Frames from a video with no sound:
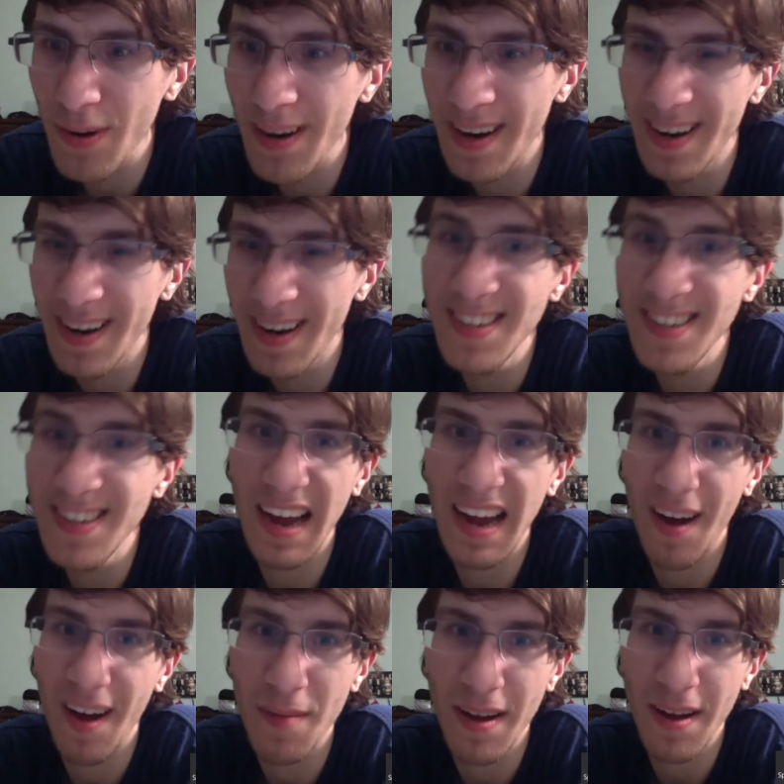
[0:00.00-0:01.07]
it is now.
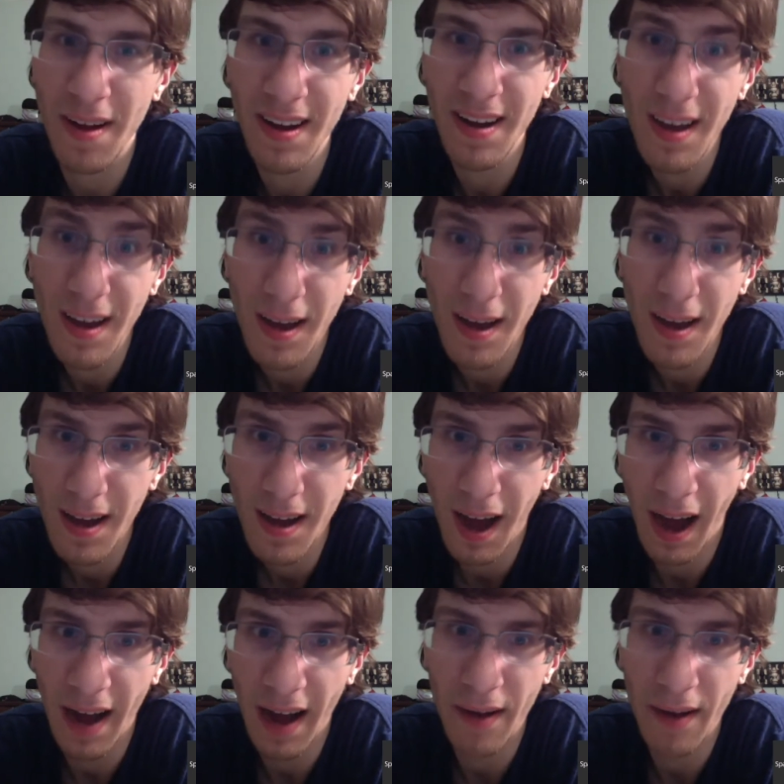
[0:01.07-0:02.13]
I mean,
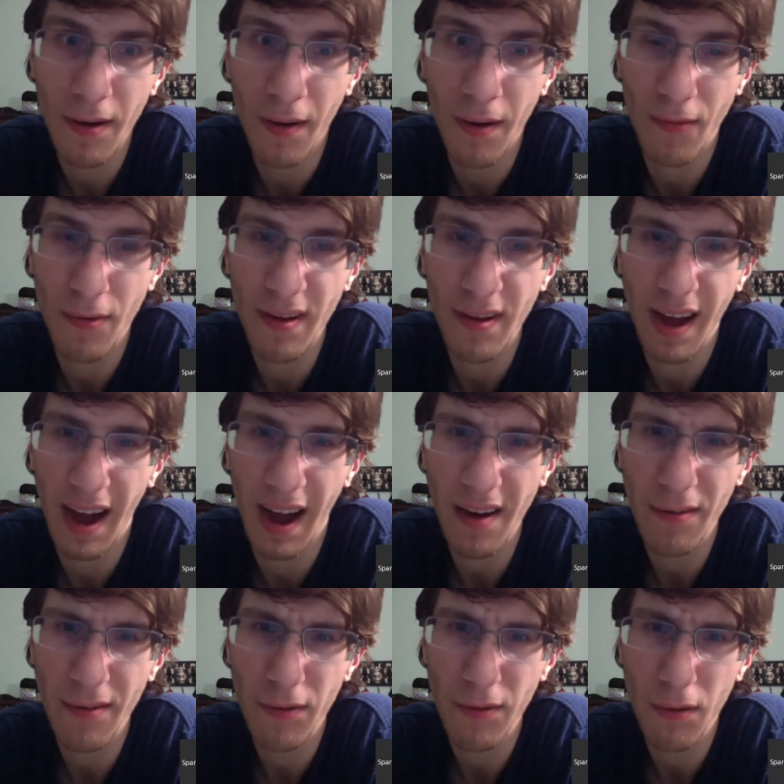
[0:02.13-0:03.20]
I don't know. Have we had
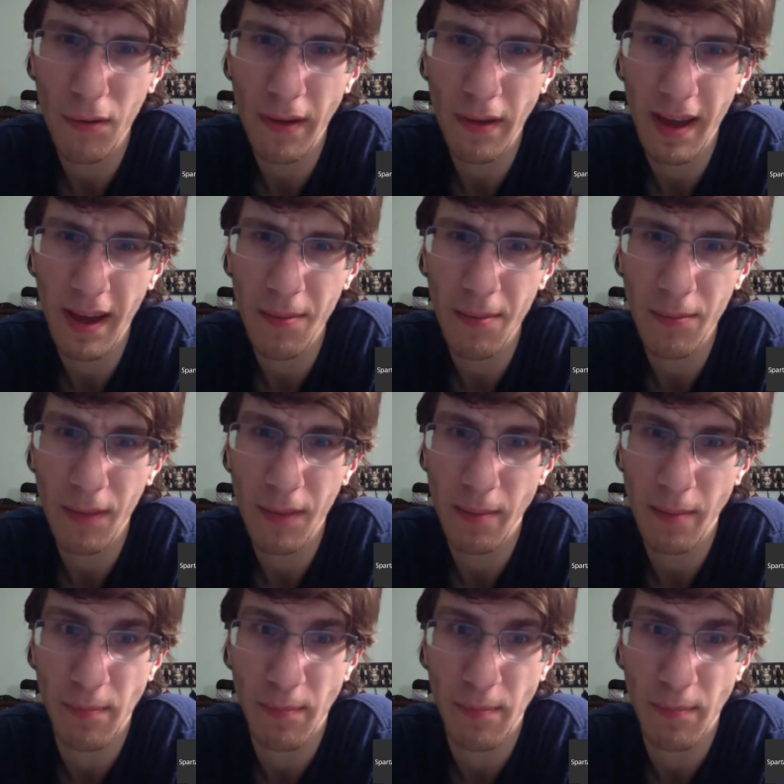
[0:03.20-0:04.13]
a full game? Like